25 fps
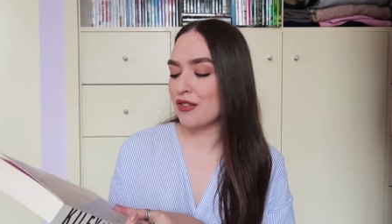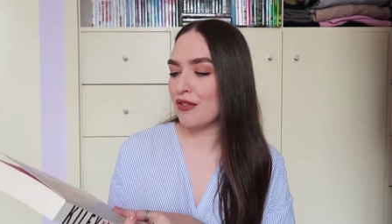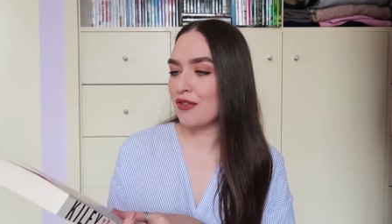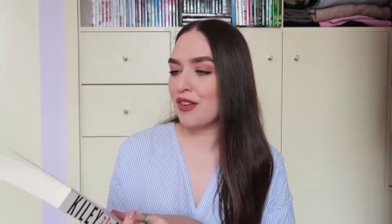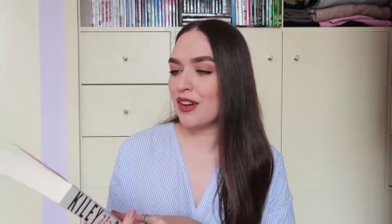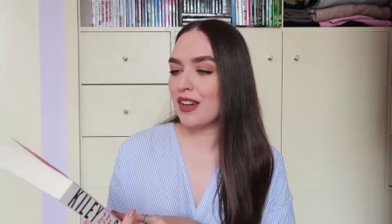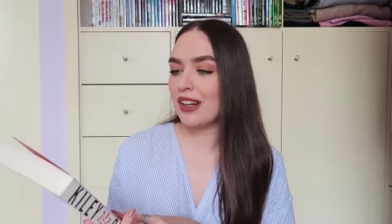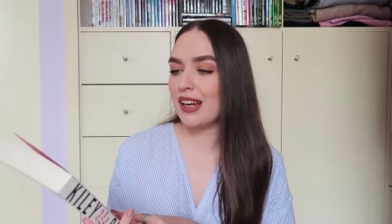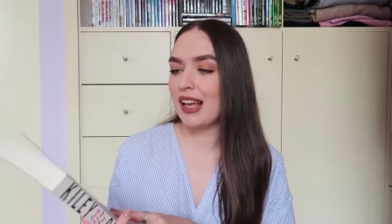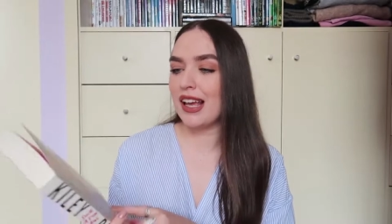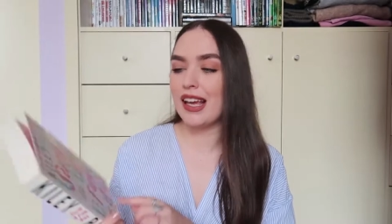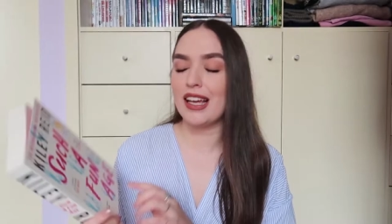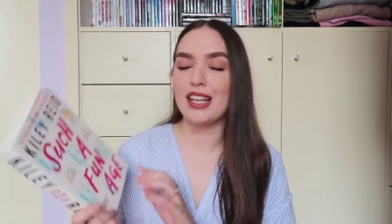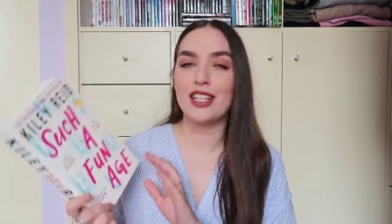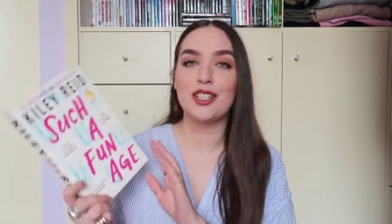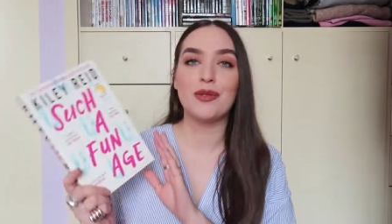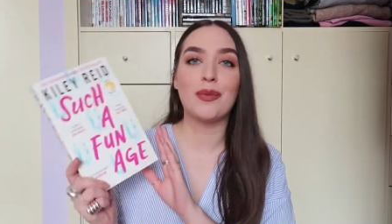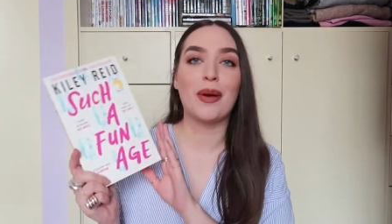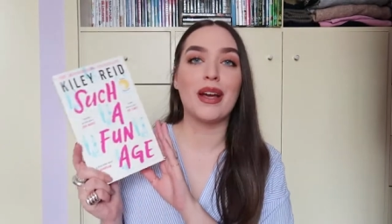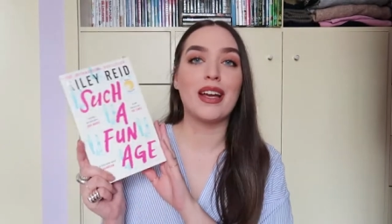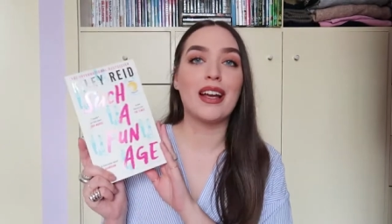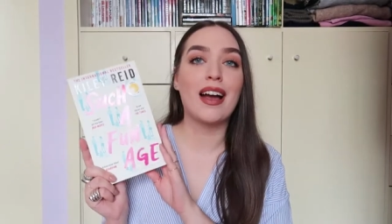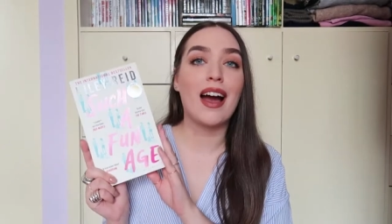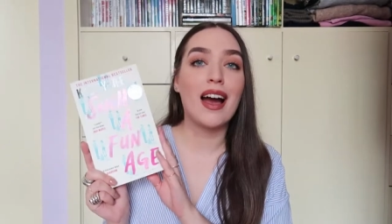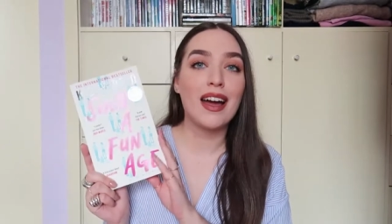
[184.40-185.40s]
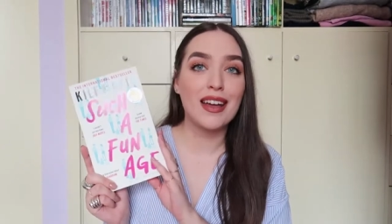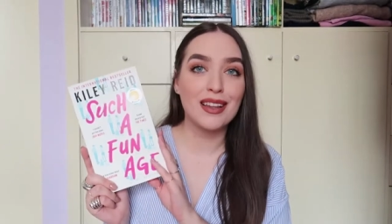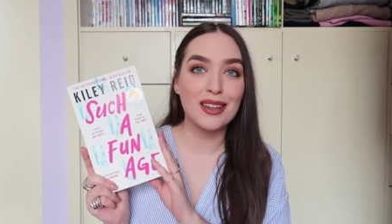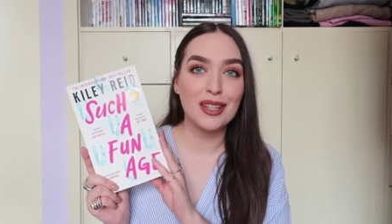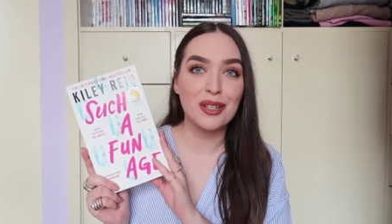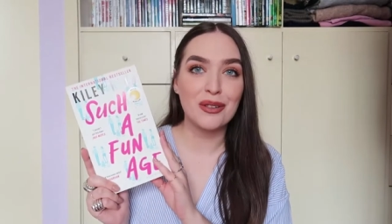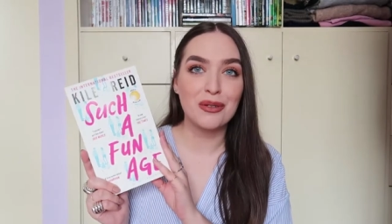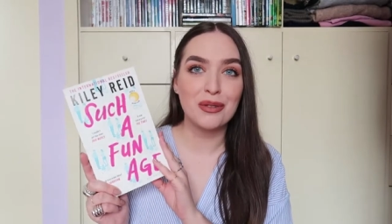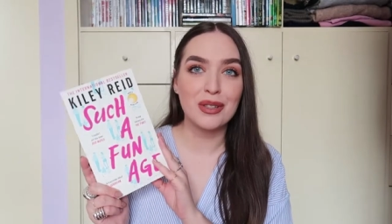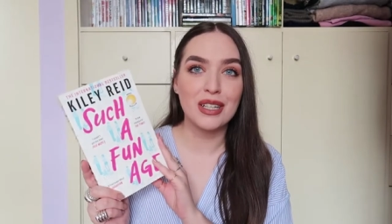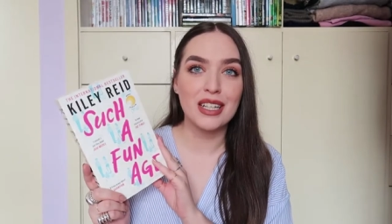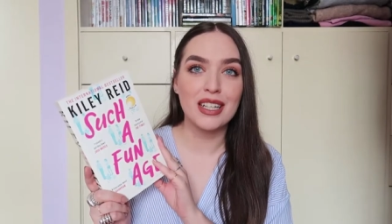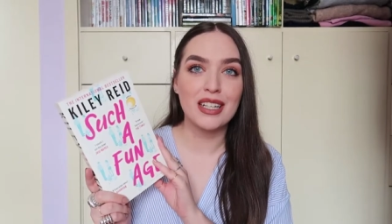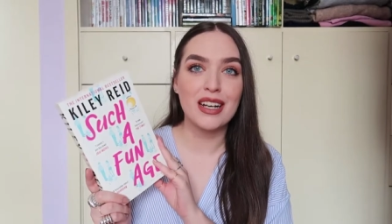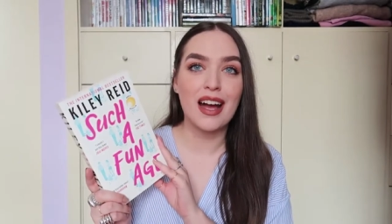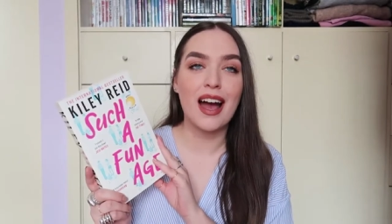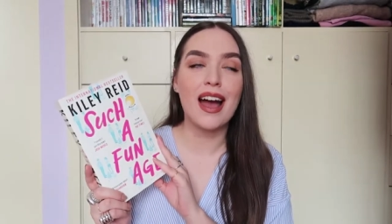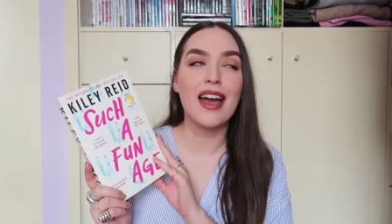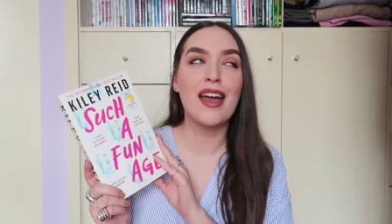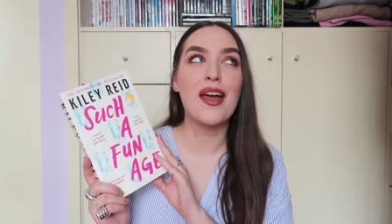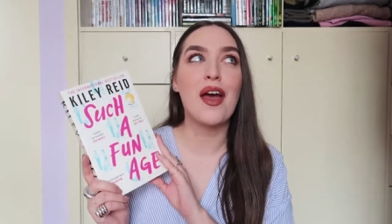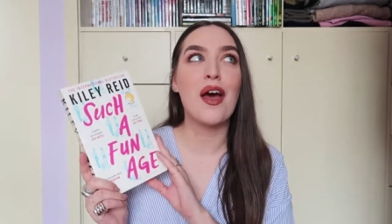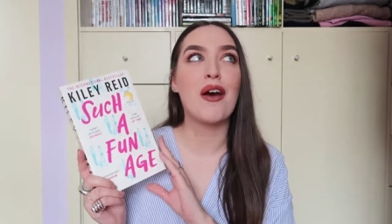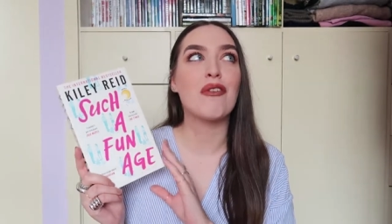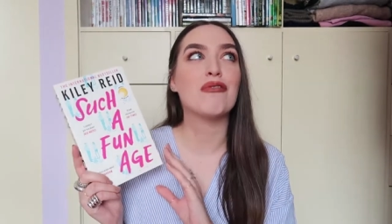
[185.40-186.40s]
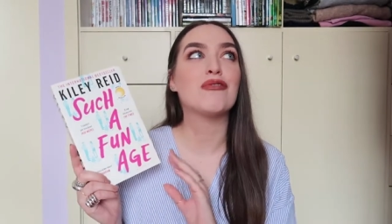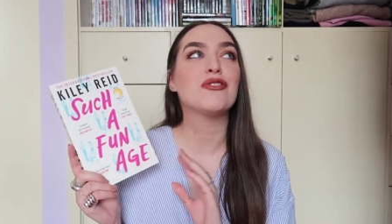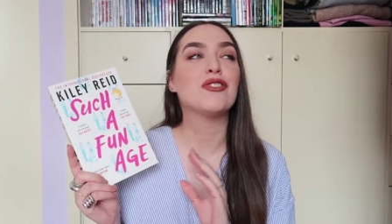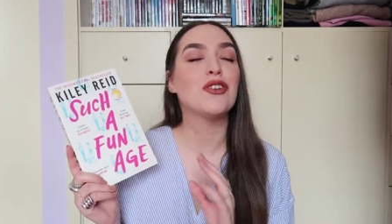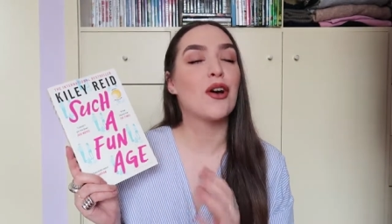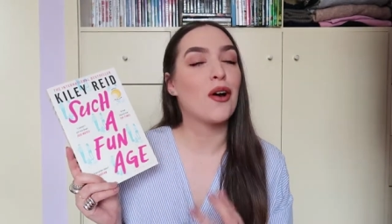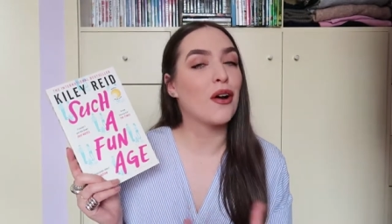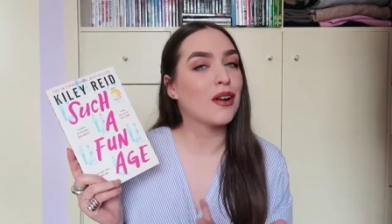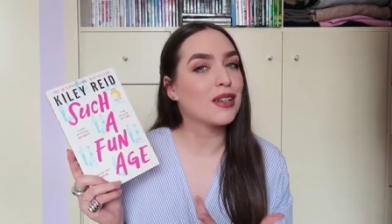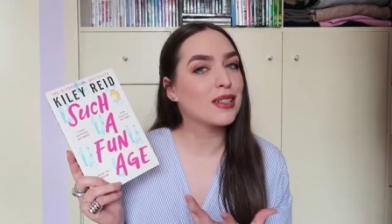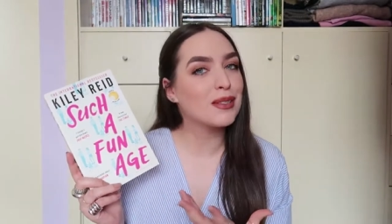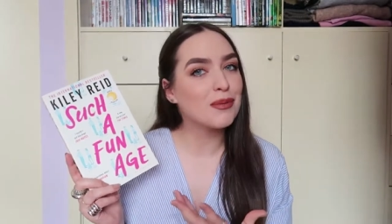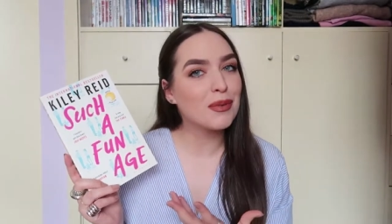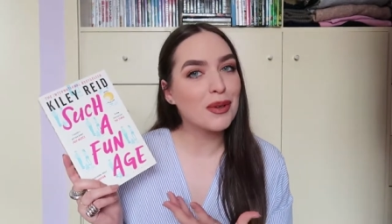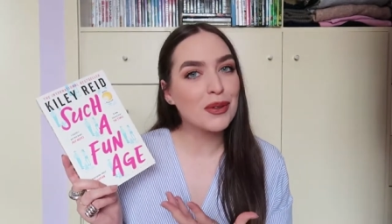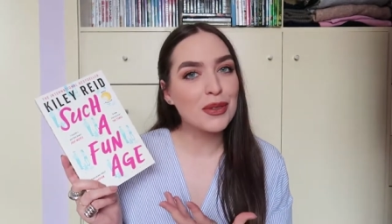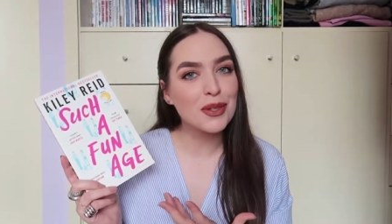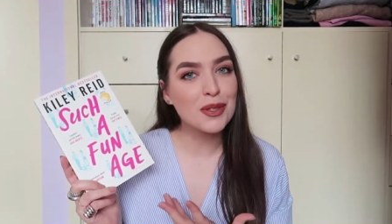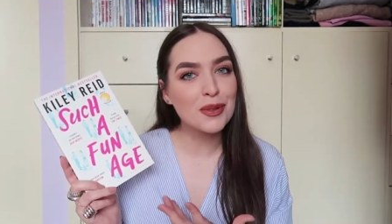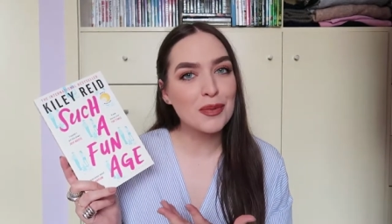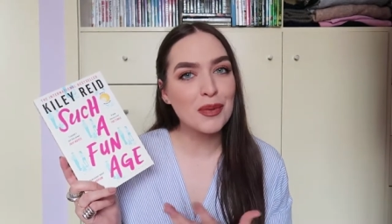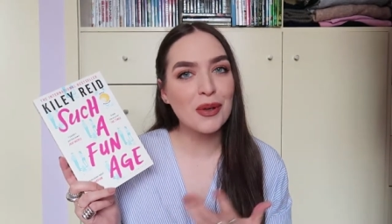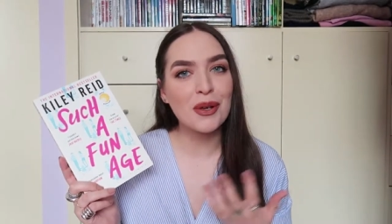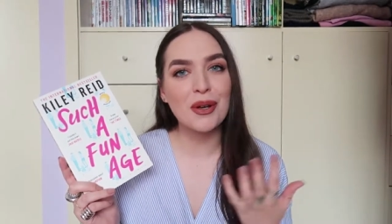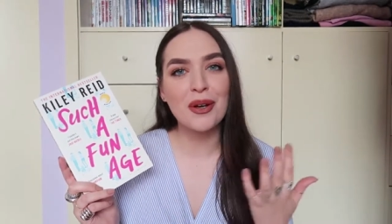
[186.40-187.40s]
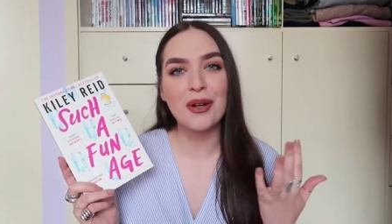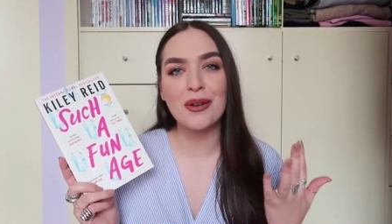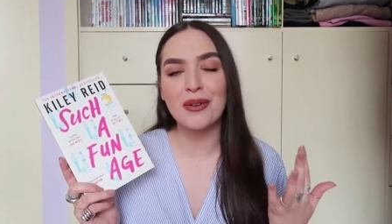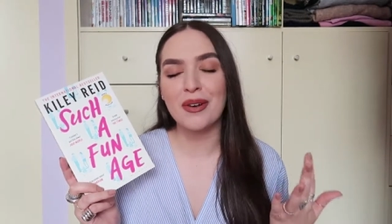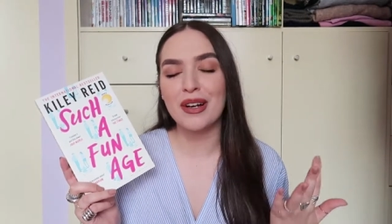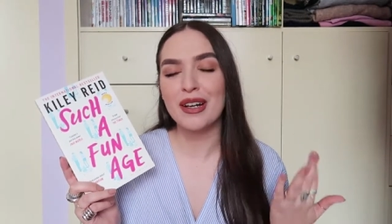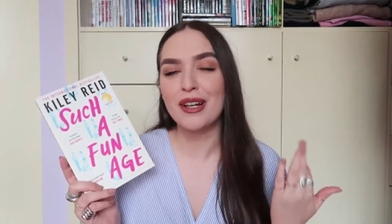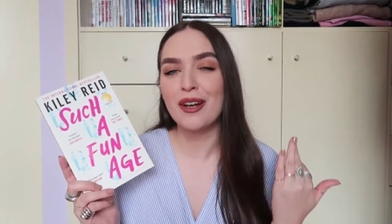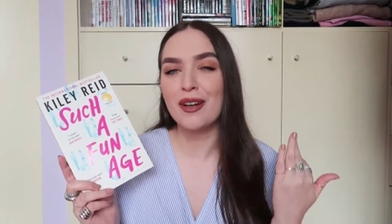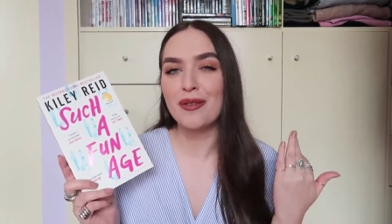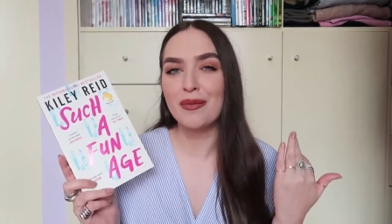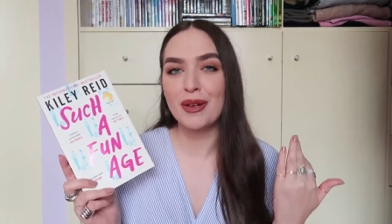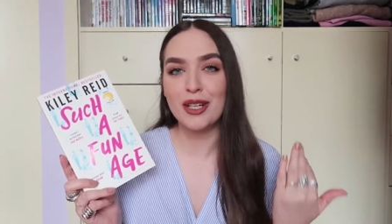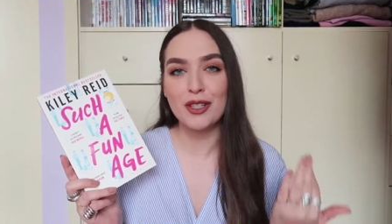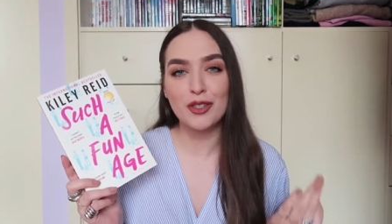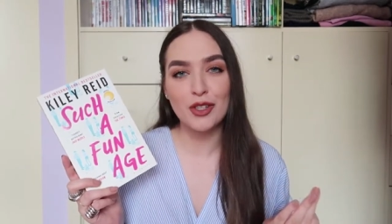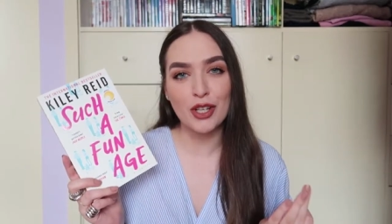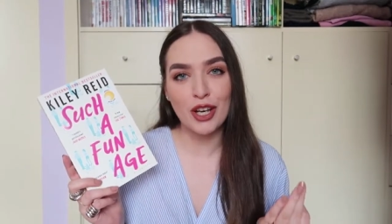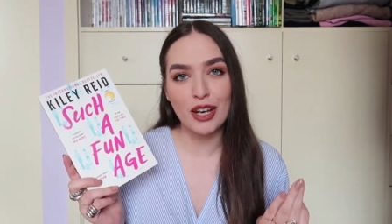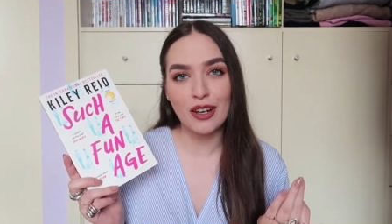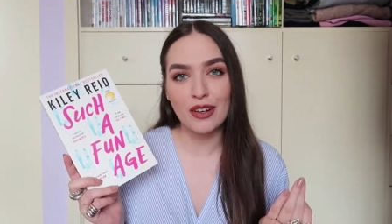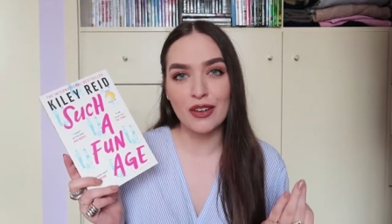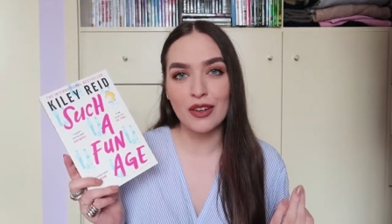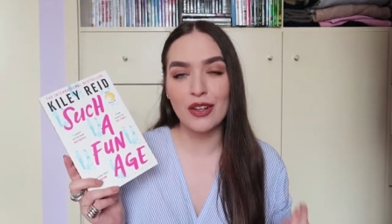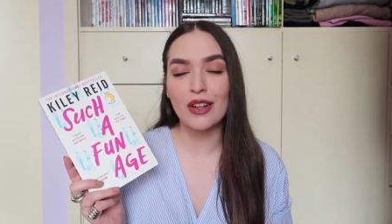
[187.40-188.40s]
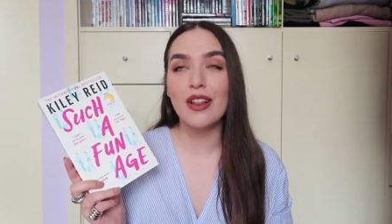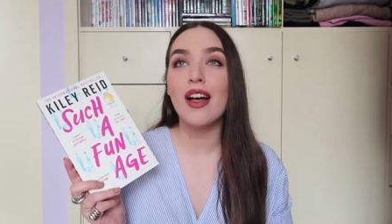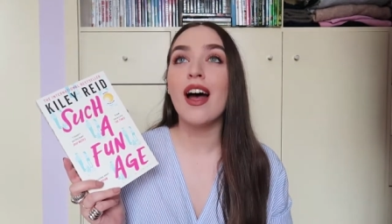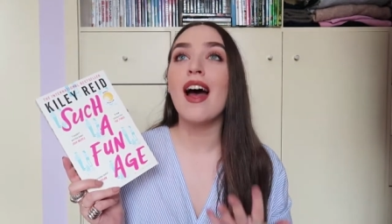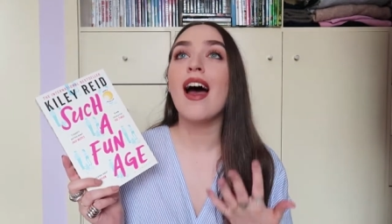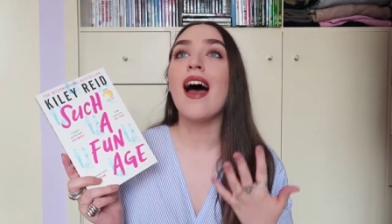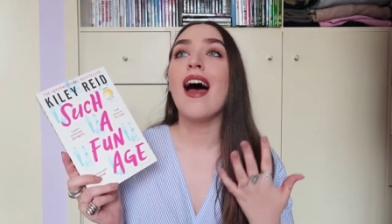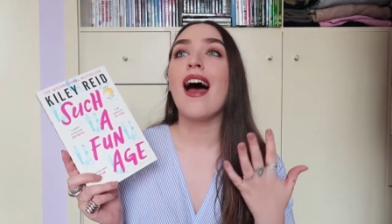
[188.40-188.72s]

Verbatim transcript: a Fun Age by Kylie Reed. I have talked about this book already on my channel.